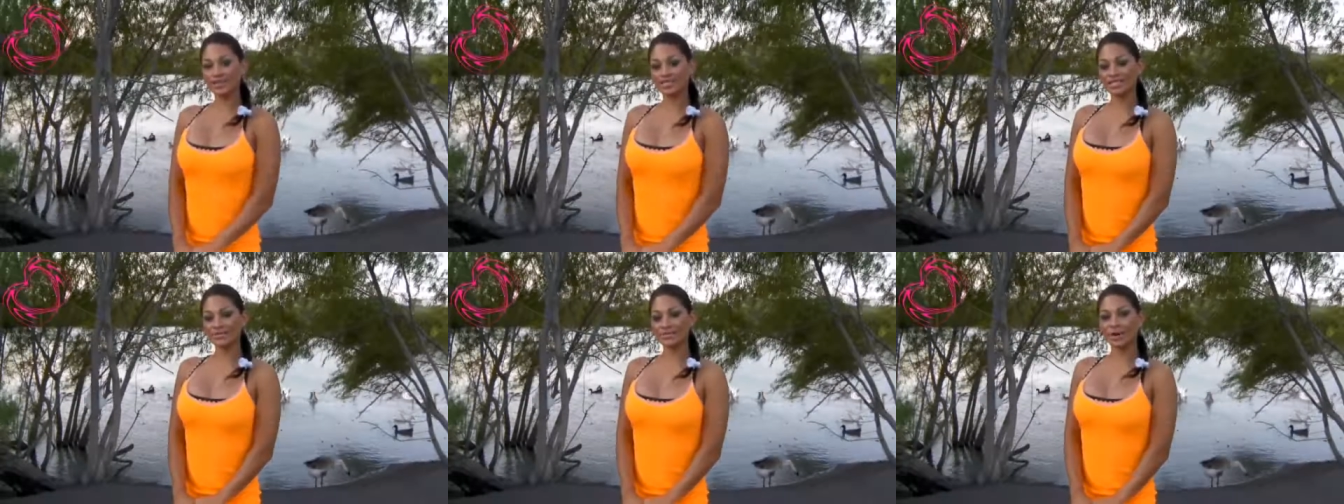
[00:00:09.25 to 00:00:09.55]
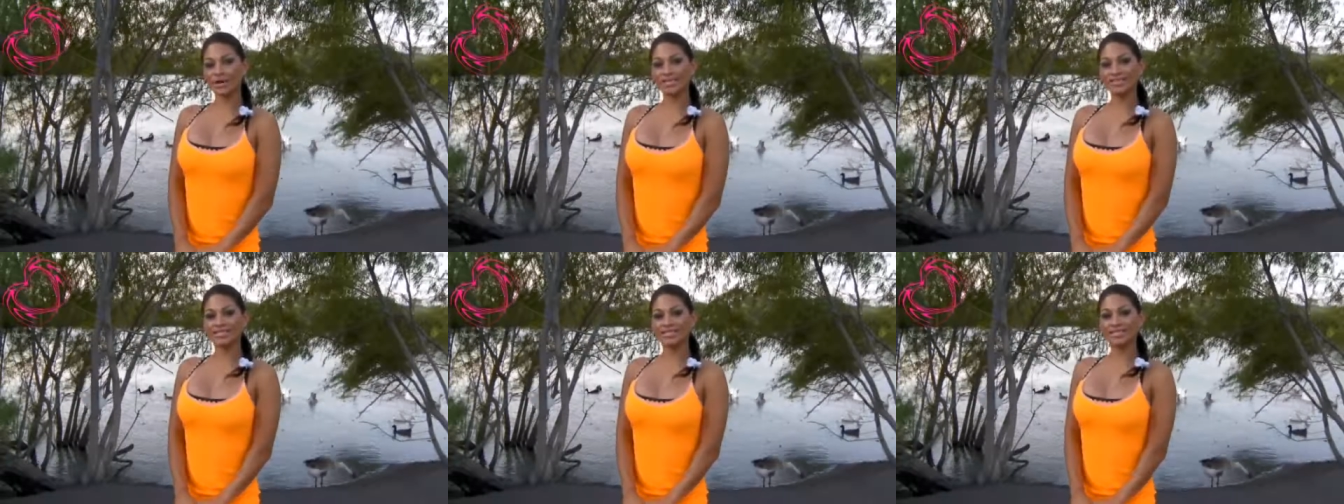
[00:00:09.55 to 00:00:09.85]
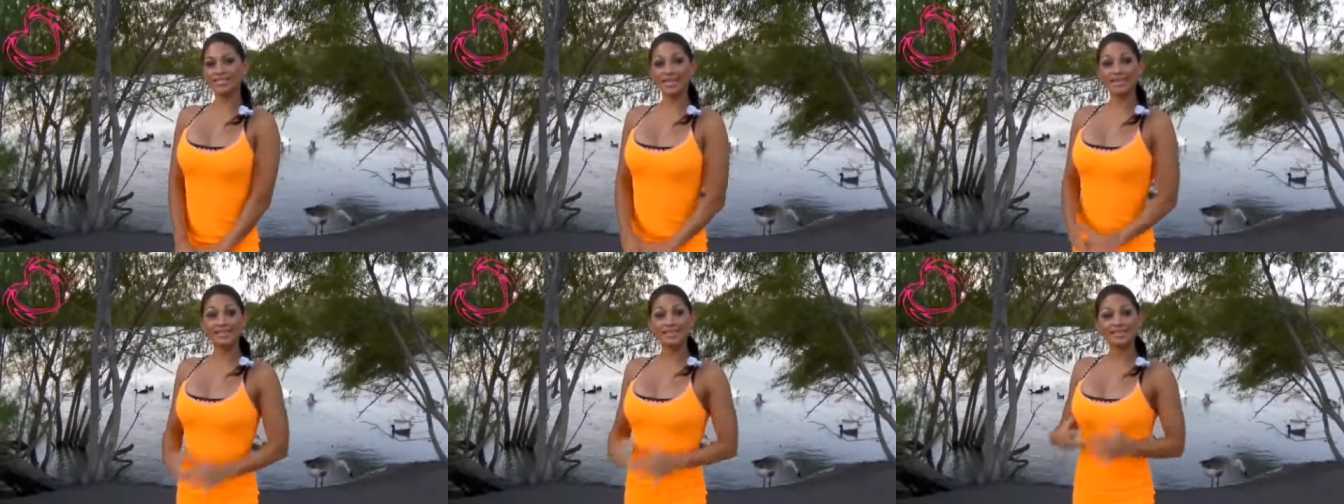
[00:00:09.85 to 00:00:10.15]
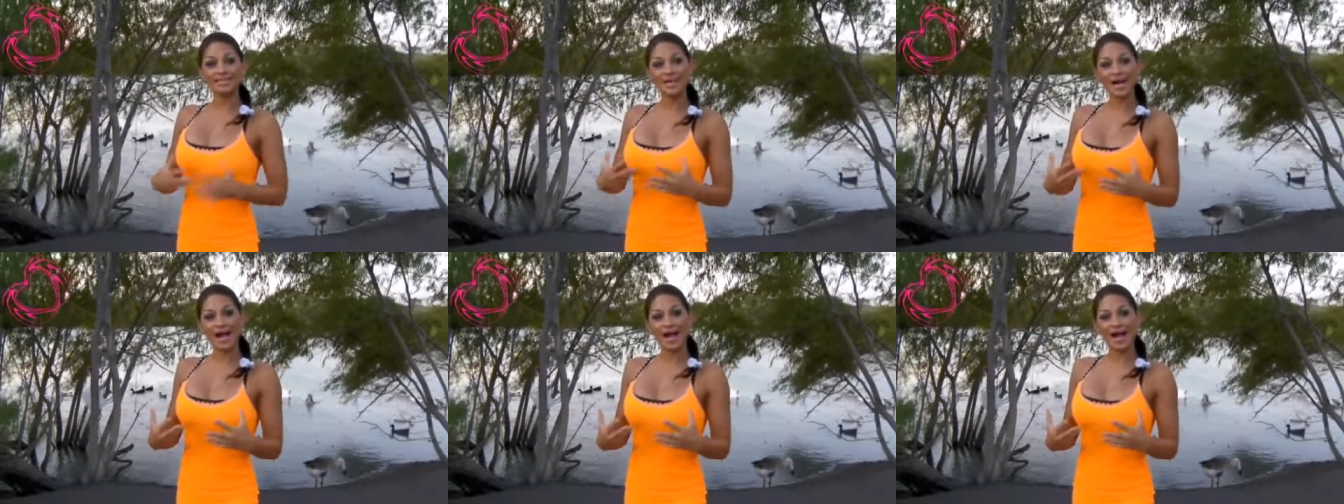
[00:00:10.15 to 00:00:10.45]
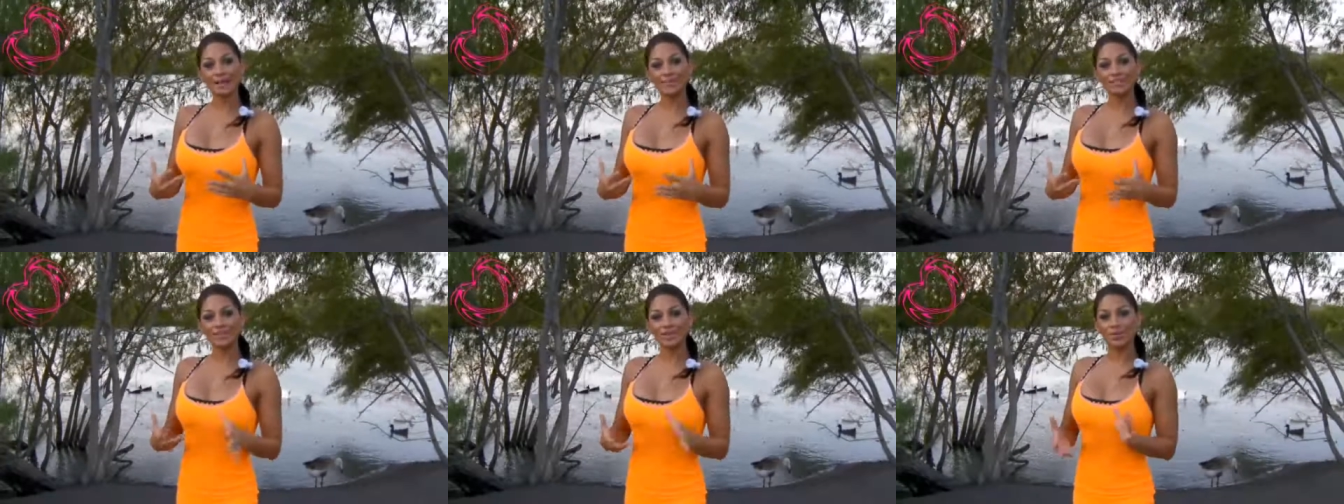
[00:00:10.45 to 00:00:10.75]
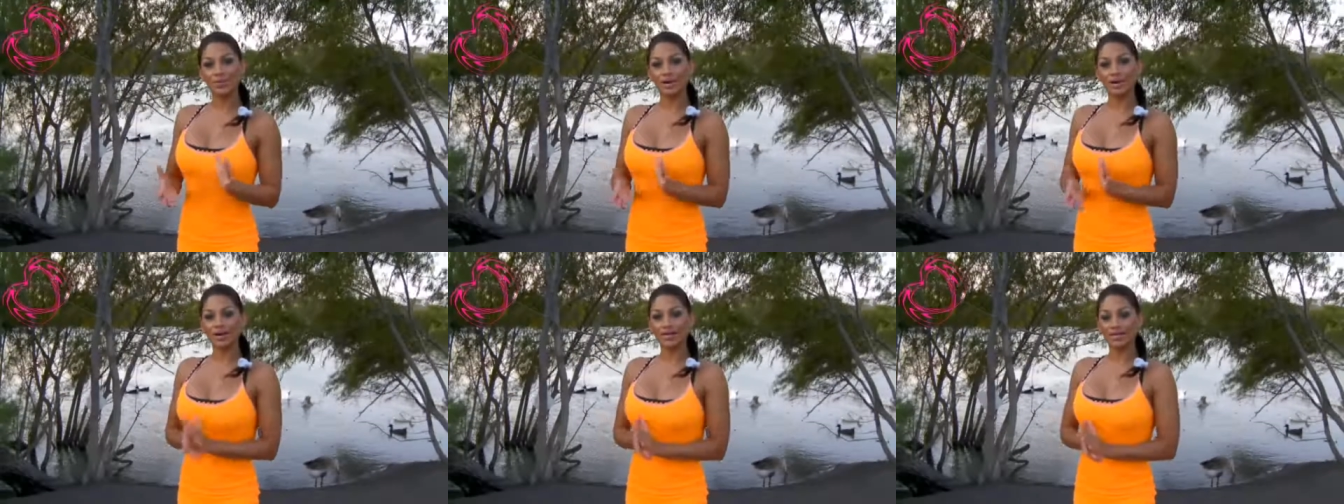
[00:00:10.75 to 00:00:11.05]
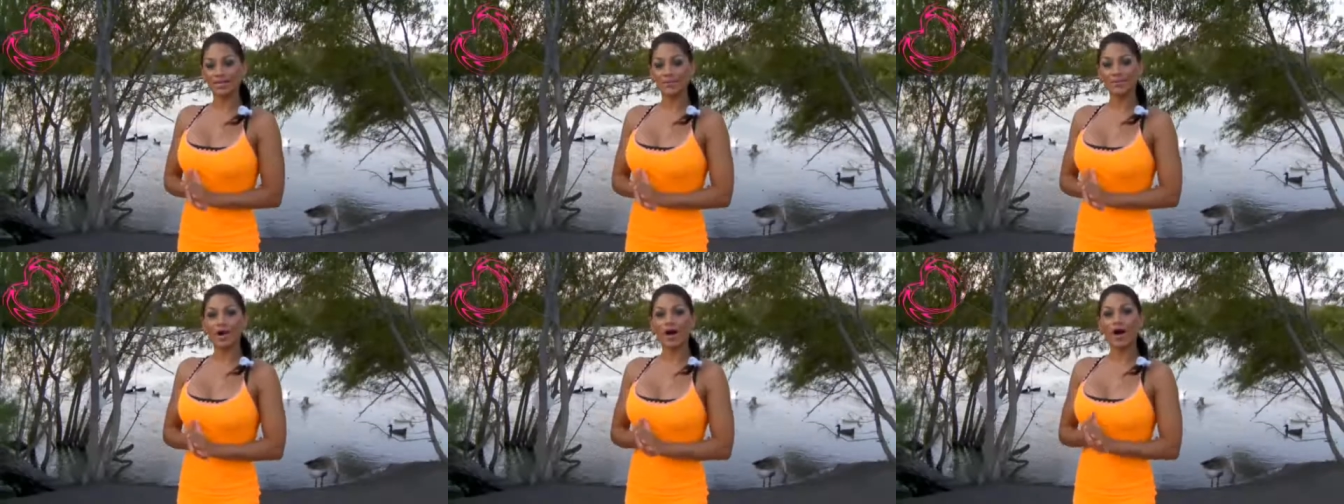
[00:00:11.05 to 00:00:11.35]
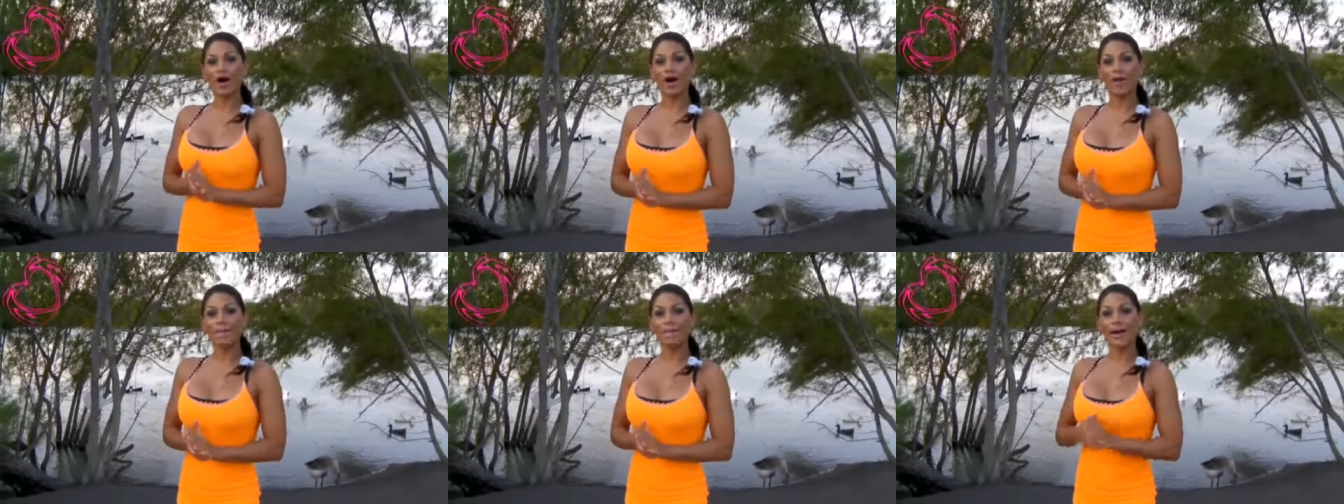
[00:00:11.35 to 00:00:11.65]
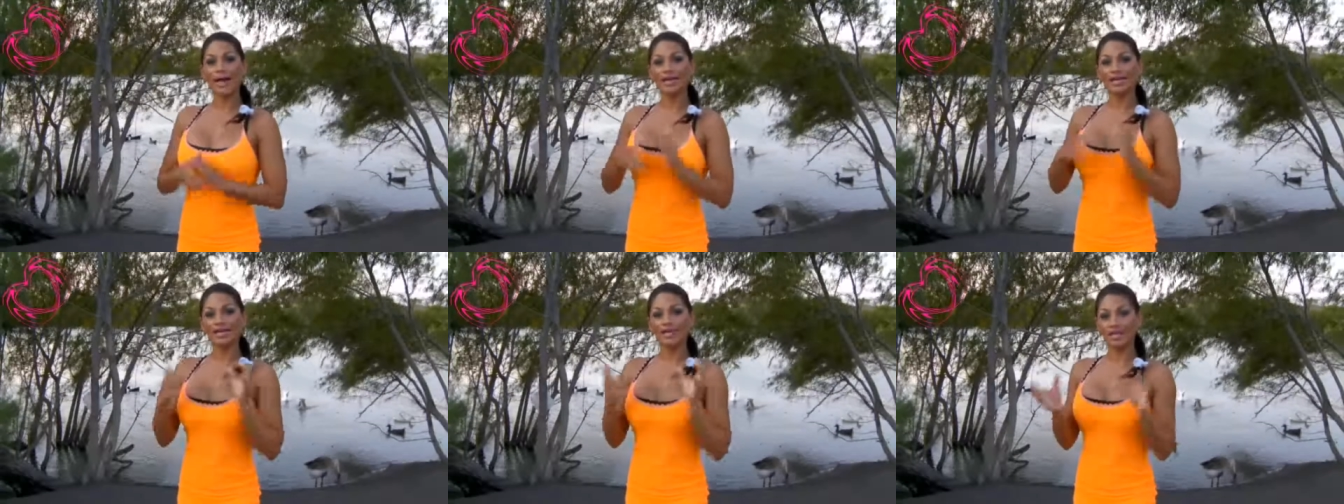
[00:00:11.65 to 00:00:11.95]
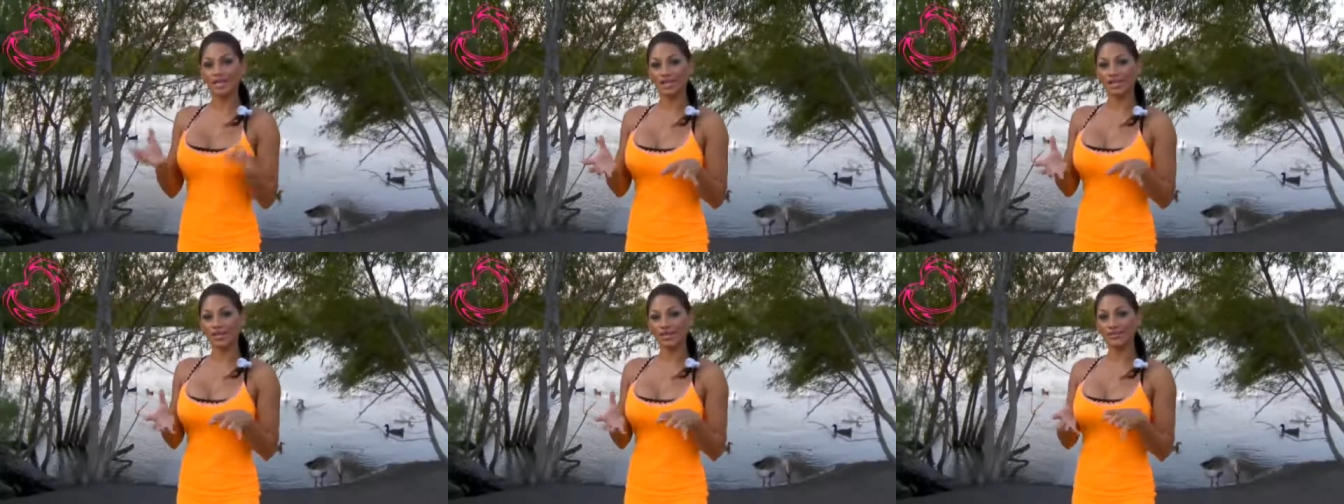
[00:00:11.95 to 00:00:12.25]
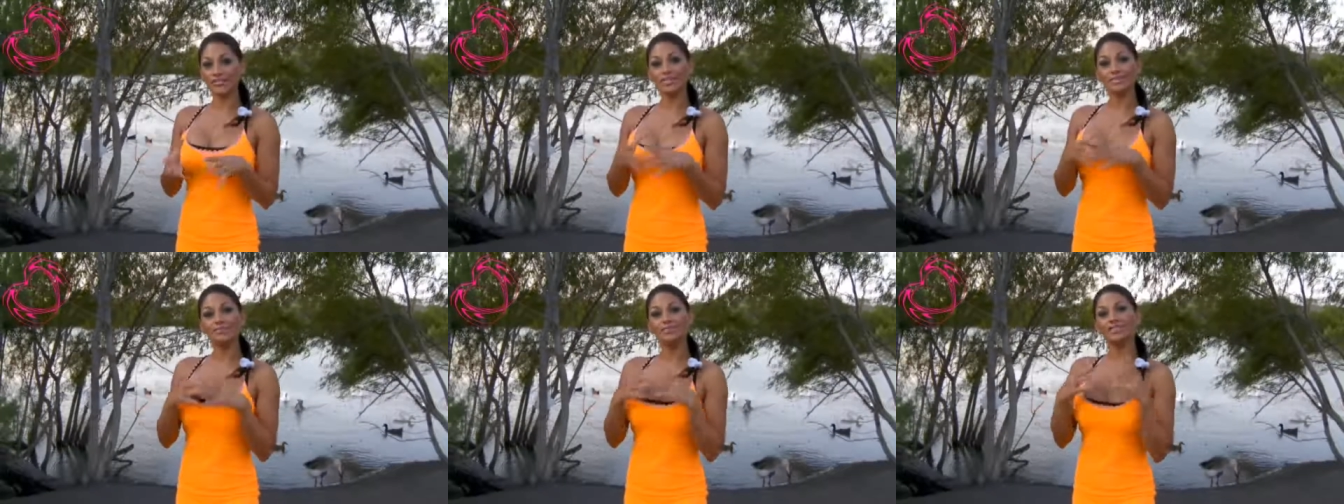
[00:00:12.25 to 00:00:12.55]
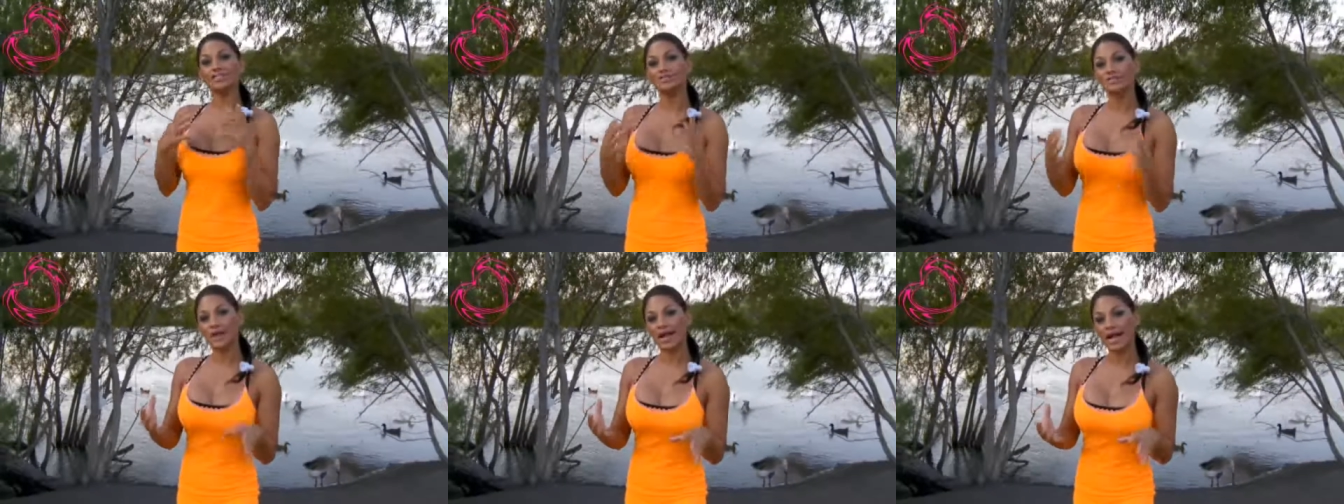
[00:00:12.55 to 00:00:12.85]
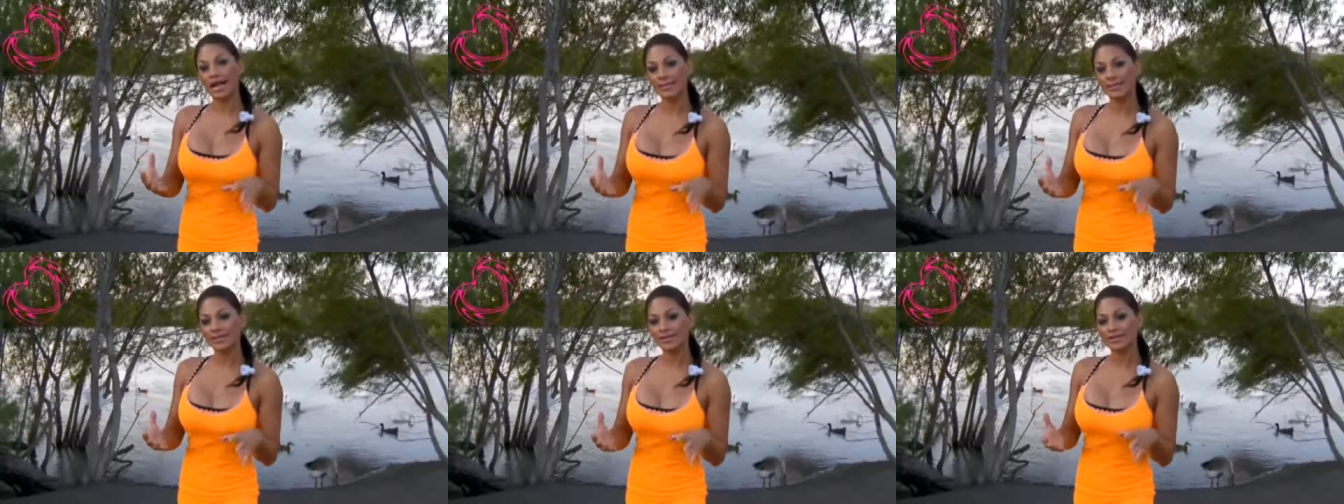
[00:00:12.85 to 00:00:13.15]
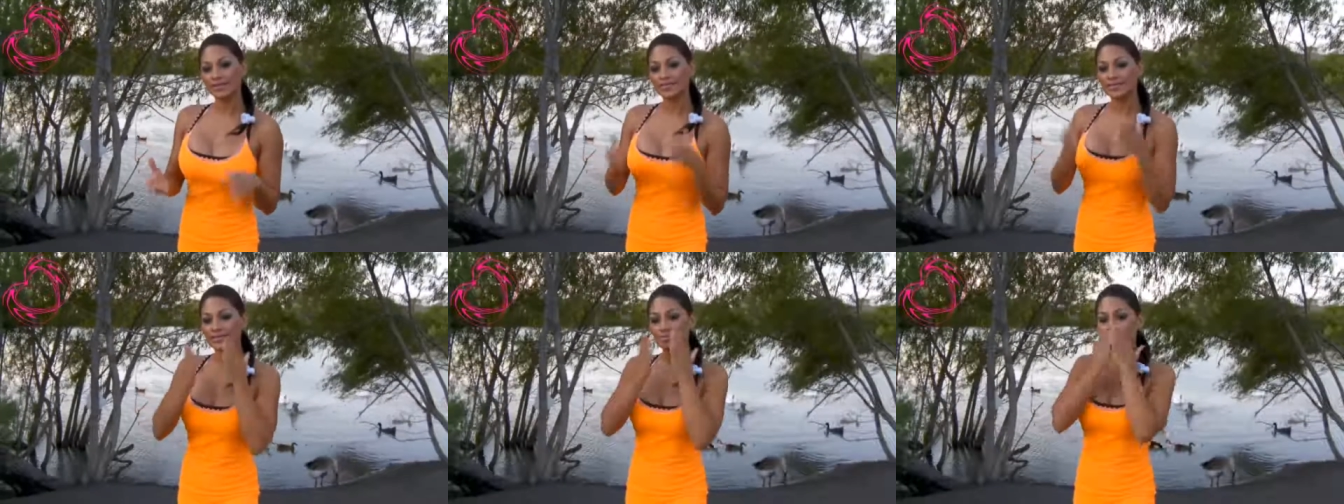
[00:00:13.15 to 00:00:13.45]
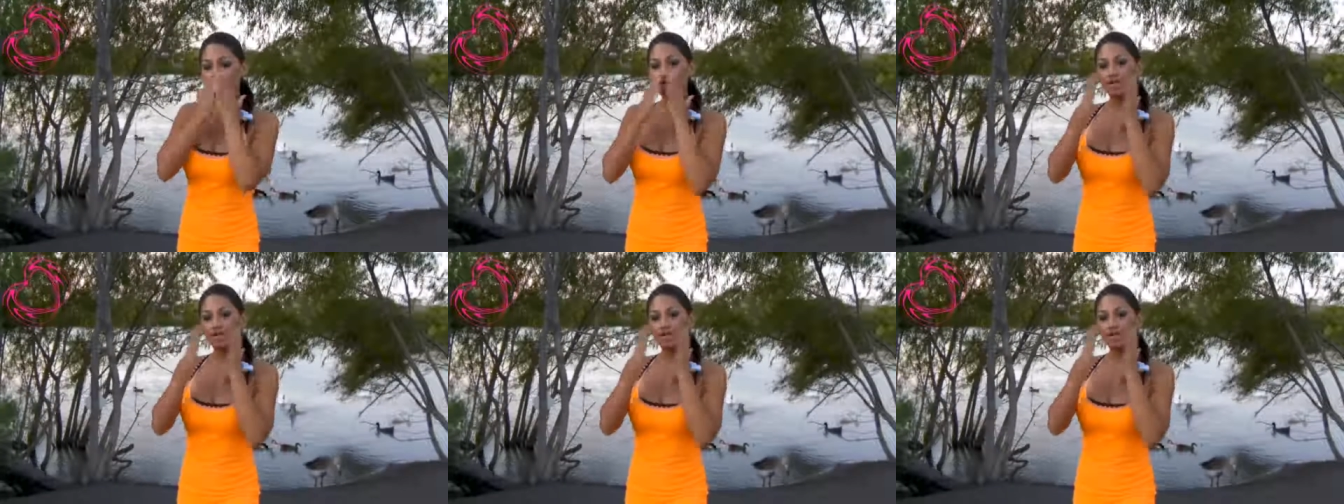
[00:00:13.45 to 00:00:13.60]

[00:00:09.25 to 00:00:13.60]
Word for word: just wanted to take the time to welcome all my new subscribers.